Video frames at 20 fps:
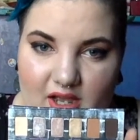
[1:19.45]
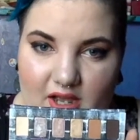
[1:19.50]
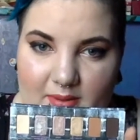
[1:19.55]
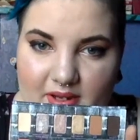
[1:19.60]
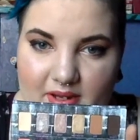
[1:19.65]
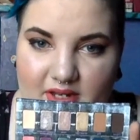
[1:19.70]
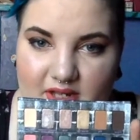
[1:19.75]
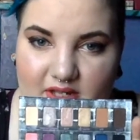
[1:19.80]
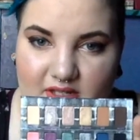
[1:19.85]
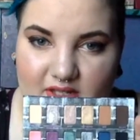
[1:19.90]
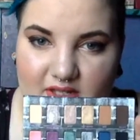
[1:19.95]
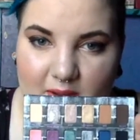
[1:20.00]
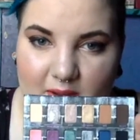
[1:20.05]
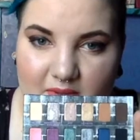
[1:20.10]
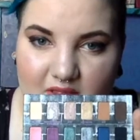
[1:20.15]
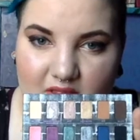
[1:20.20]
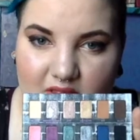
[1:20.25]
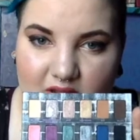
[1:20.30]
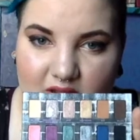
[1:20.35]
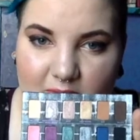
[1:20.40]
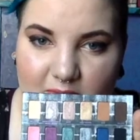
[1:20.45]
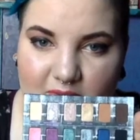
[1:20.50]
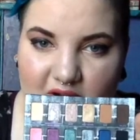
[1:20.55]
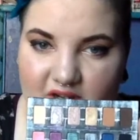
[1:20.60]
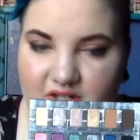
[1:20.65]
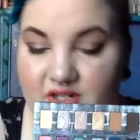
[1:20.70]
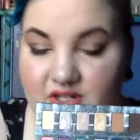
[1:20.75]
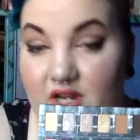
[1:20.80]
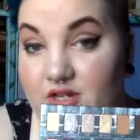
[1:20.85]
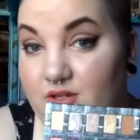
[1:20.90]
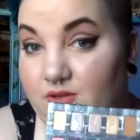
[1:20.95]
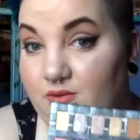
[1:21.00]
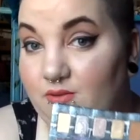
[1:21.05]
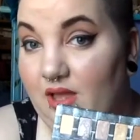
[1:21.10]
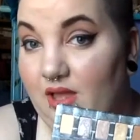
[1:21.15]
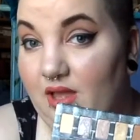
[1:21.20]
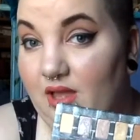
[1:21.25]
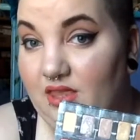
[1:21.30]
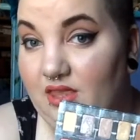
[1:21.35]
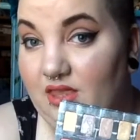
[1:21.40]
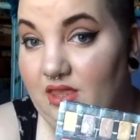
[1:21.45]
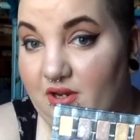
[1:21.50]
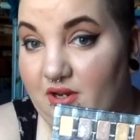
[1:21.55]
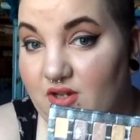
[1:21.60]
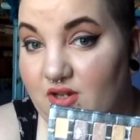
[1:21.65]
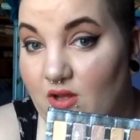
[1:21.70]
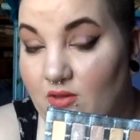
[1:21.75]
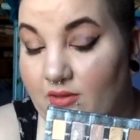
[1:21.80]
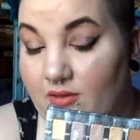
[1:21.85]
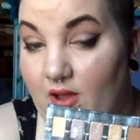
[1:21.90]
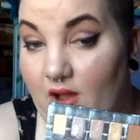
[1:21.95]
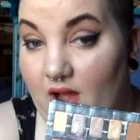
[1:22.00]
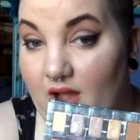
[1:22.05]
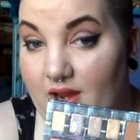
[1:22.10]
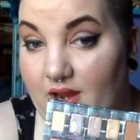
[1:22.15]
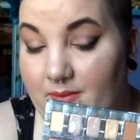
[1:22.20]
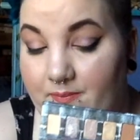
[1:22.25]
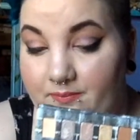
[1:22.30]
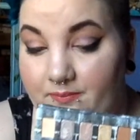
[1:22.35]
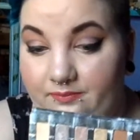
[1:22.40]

It does come with a little brush. I do like the brush a lot,